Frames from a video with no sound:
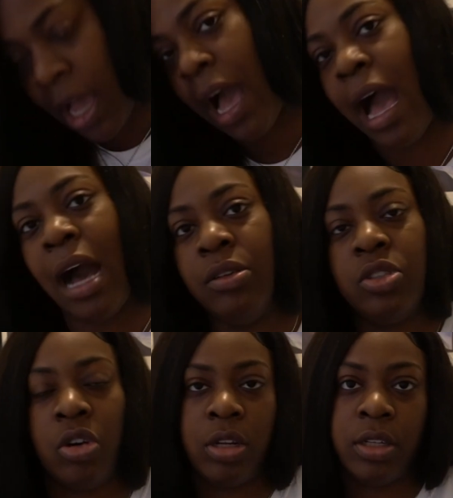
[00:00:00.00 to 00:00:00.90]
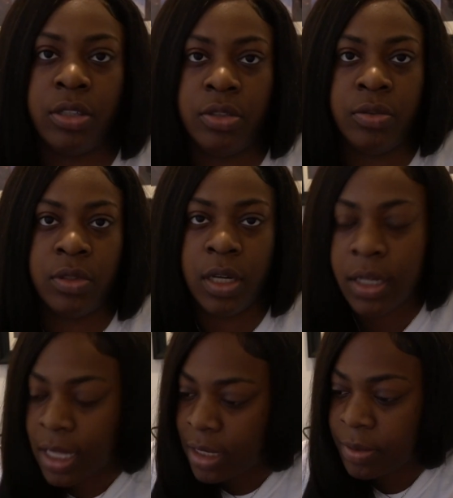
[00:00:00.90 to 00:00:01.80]
How tall are you?
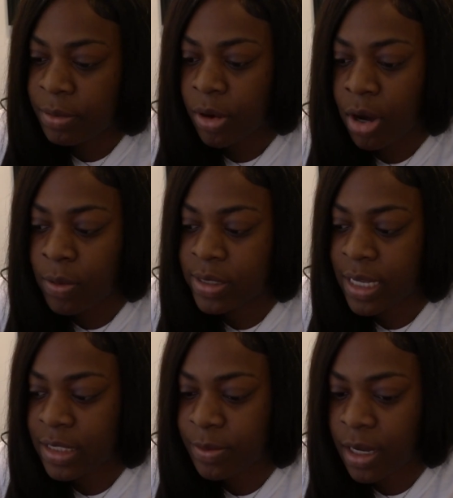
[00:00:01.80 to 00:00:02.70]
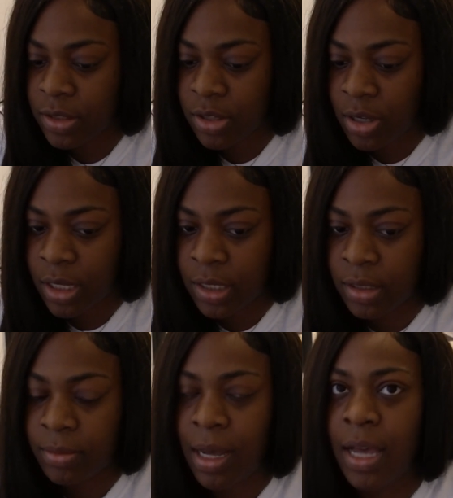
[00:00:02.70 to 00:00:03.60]
A lot of people always ask me how tall I
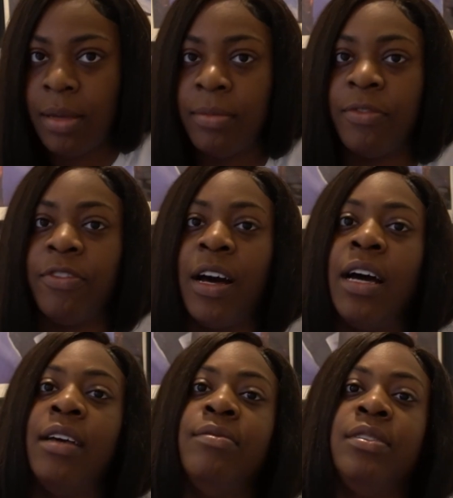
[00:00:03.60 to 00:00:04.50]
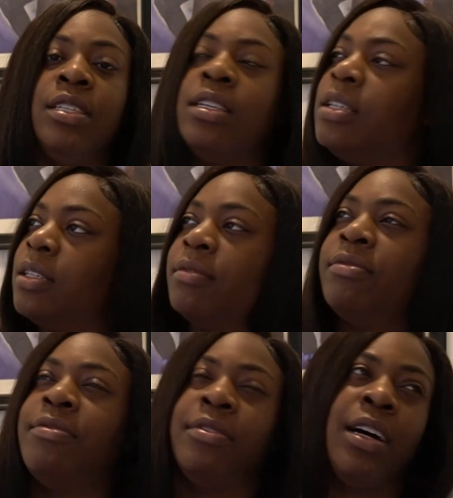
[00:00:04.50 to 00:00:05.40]
am. I am 5'10",
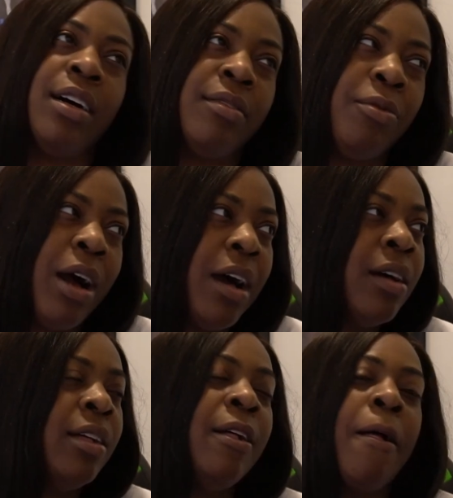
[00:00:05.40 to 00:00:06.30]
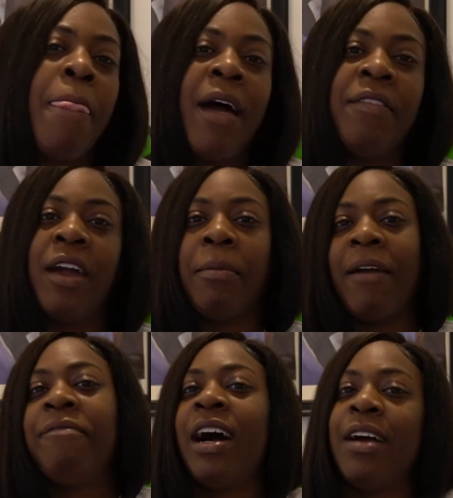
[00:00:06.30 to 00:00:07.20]
I think I'm
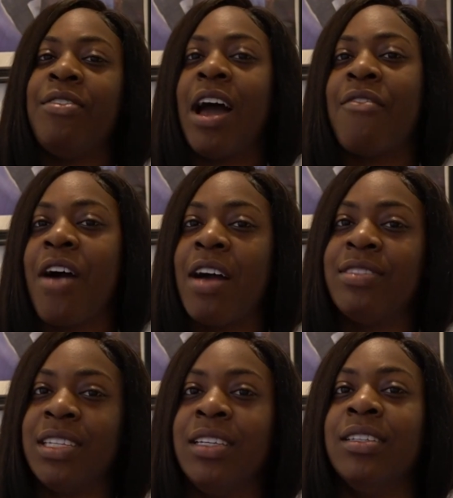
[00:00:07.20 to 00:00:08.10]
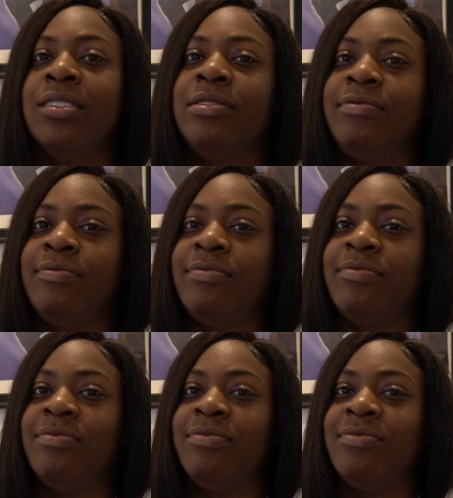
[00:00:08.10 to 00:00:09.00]
like 5'9", 5'10".
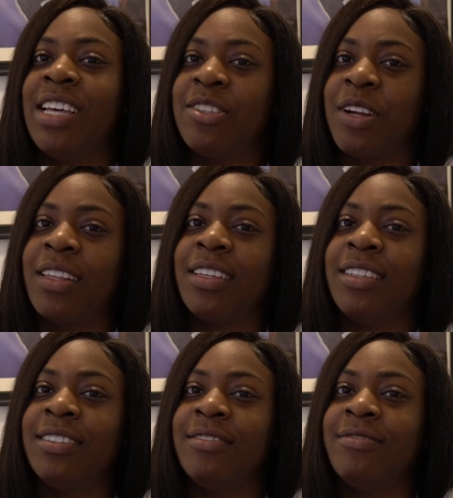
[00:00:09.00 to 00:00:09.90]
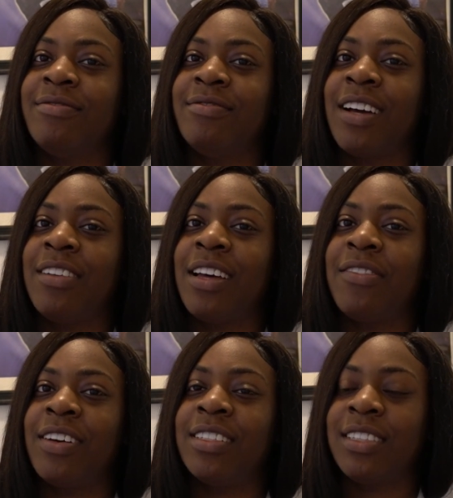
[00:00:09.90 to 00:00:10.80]
That's what I think.
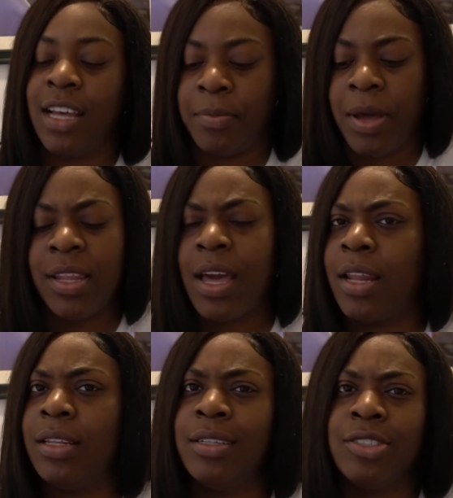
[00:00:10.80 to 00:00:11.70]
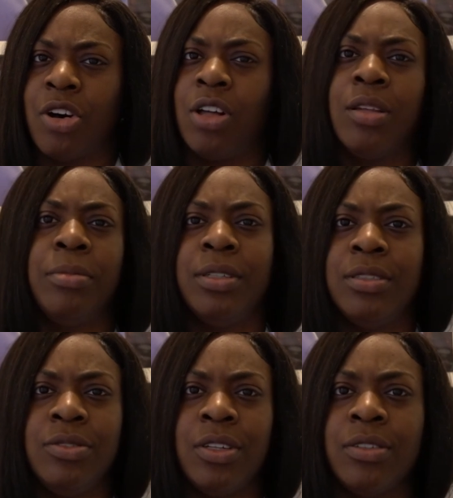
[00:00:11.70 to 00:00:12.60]
5'9", 5'10". I probably got a little taller,
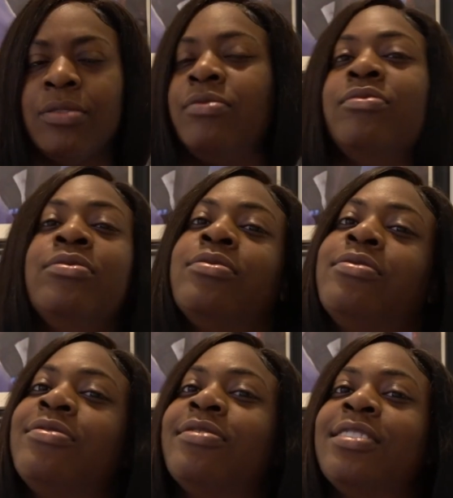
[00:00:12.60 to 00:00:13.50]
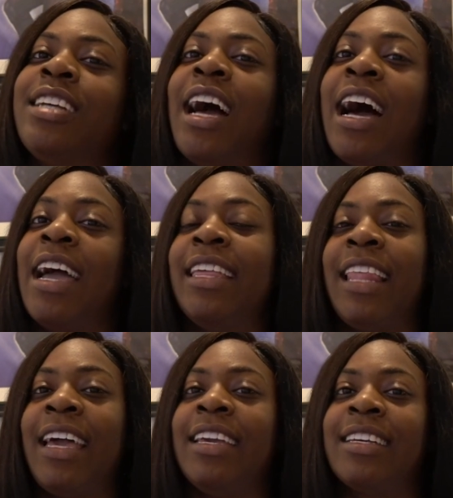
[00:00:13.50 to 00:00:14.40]
but, you know, I
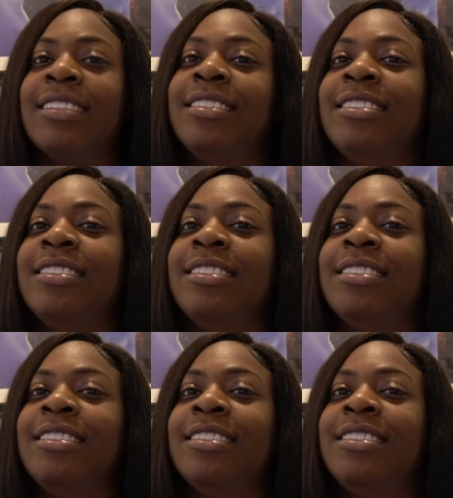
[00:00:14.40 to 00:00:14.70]
ain't